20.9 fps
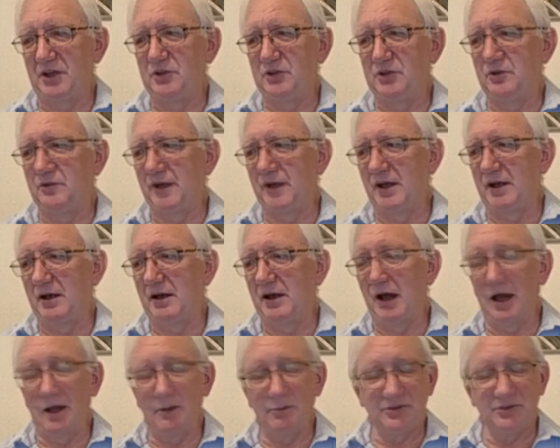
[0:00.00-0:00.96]
tenure
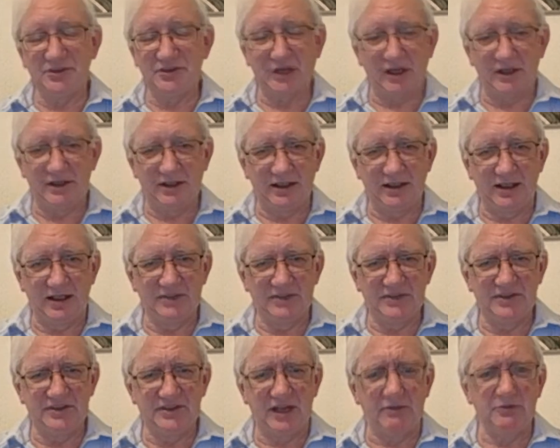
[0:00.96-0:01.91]
there, I was signing
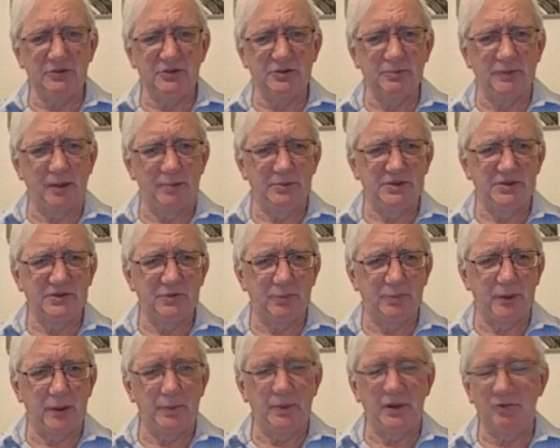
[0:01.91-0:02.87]
letters out to members
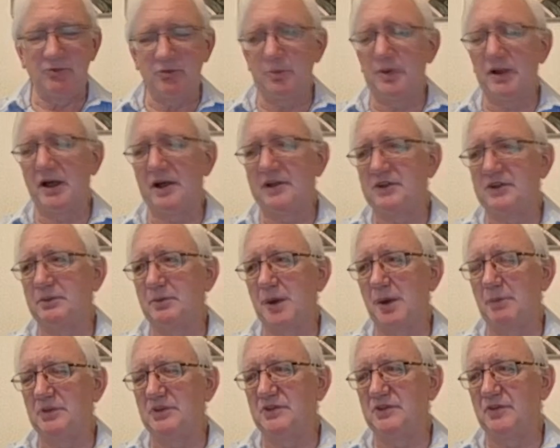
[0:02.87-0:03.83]
of the public, replying
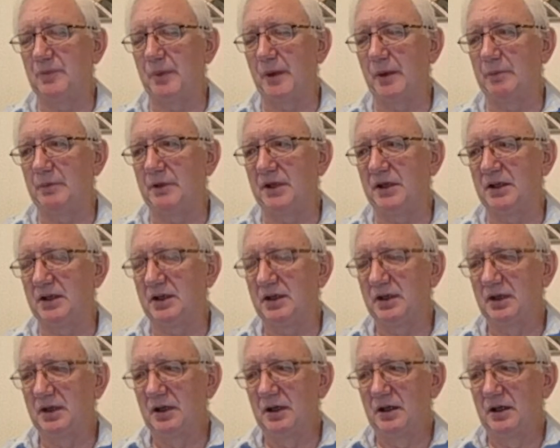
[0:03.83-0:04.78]
to members of the
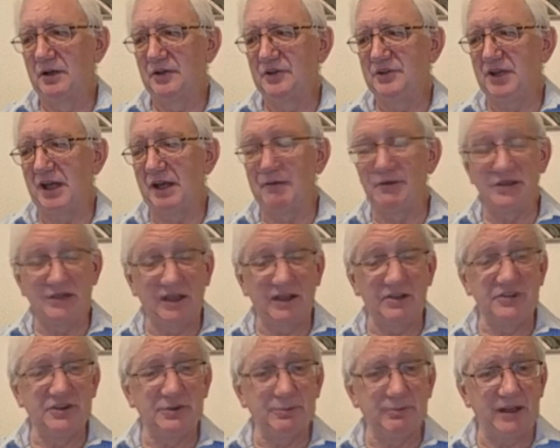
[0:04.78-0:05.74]
public, saying
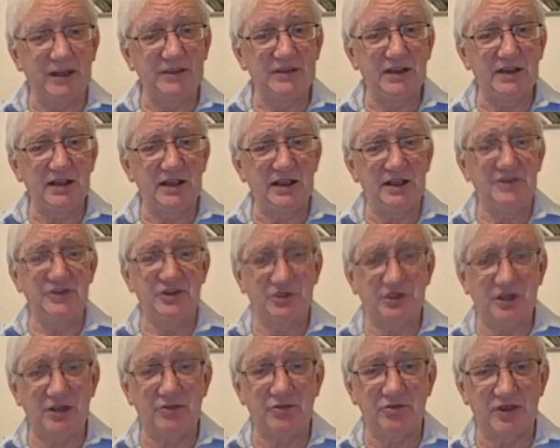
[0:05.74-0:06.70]
that Nelson Mandela
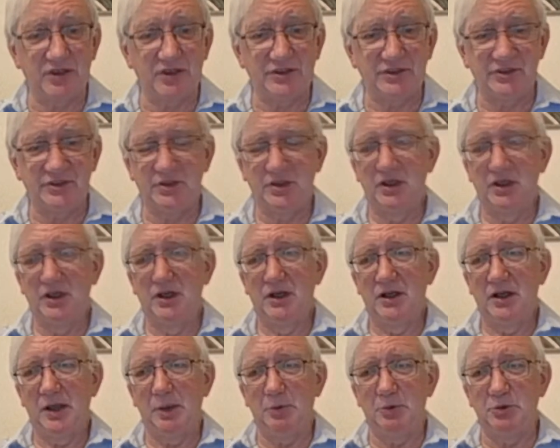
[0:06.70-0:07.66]
is a terrorist.
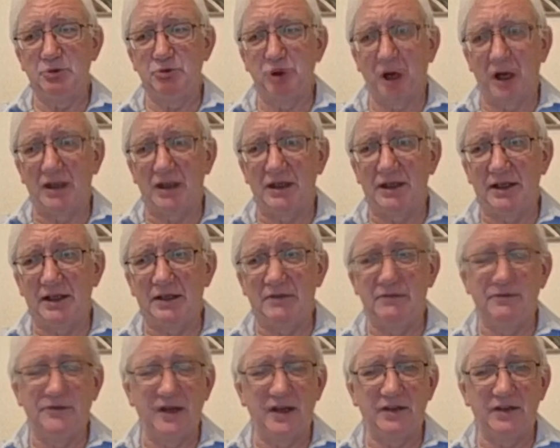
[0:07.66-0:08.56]
He was rightly